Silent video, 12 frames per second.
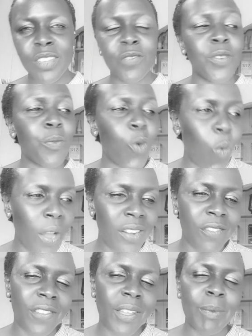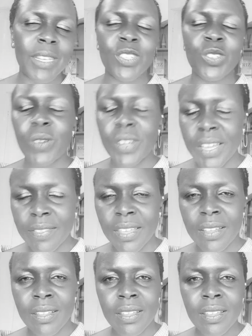from one family to
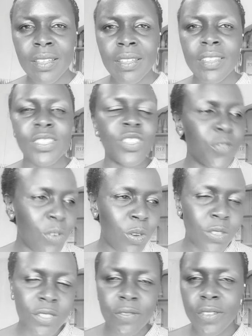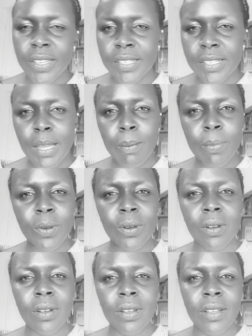another. Divorce, for example.